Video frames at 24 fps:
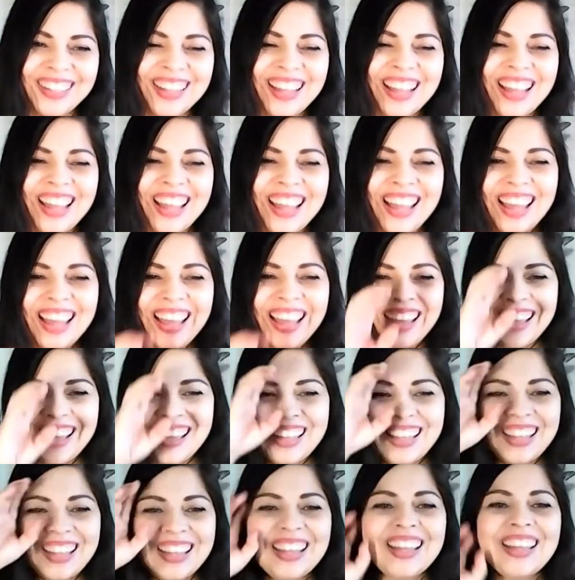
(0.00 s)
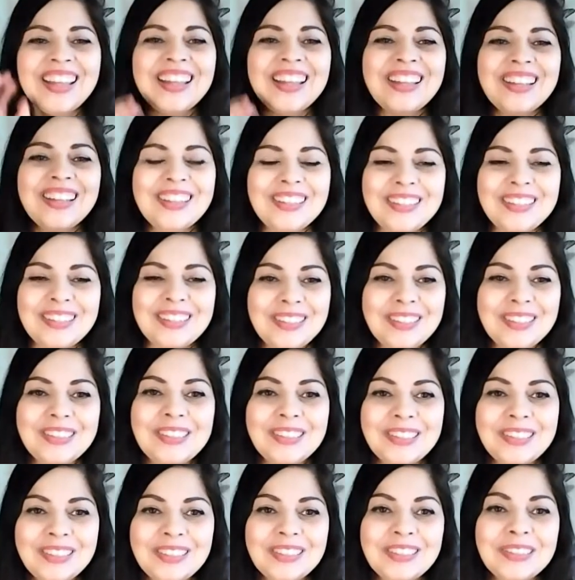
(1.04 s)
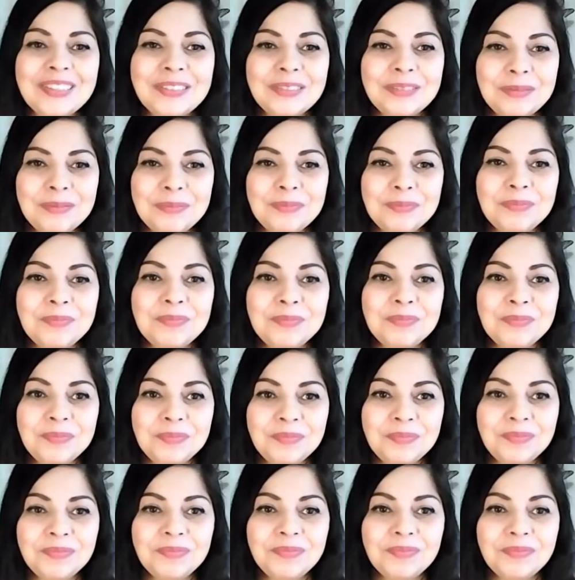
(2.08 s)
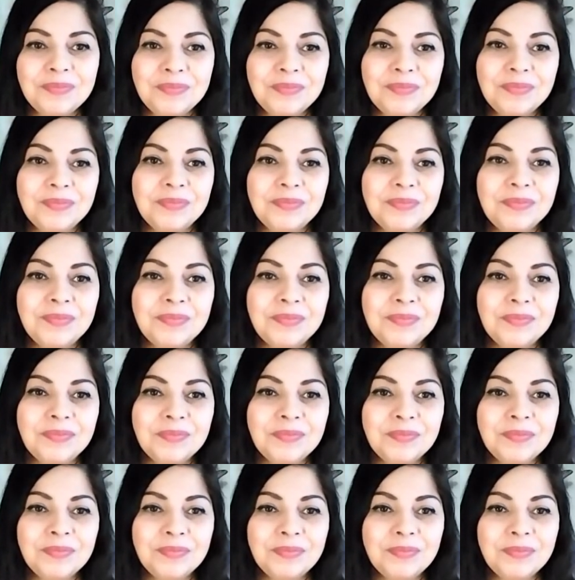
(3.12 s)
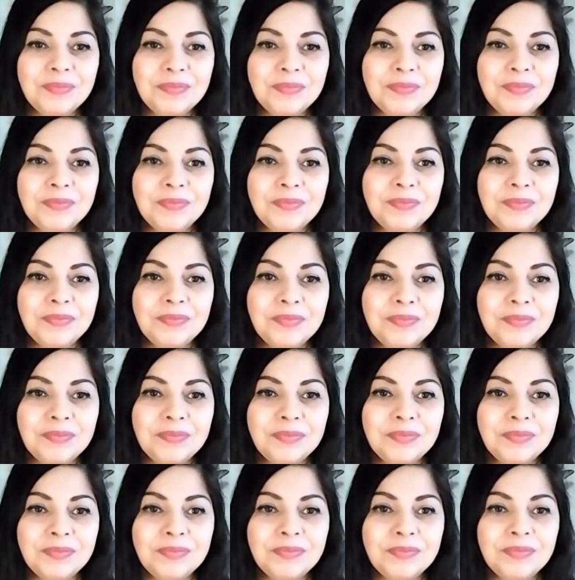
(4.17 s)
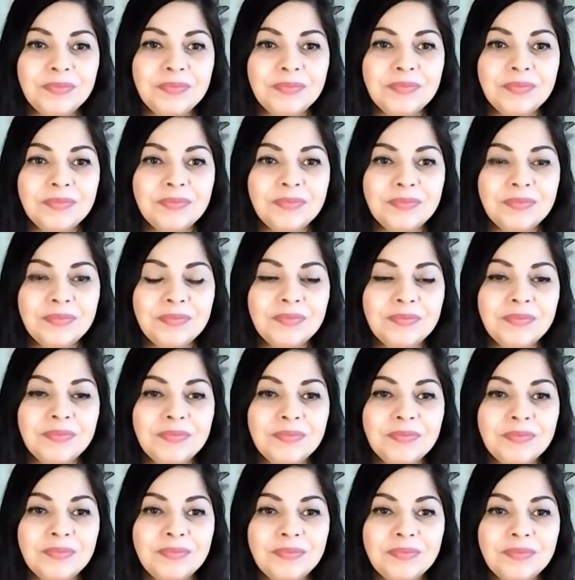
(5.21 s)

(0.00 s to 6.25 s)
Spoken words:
No words are spoken by the person on screen.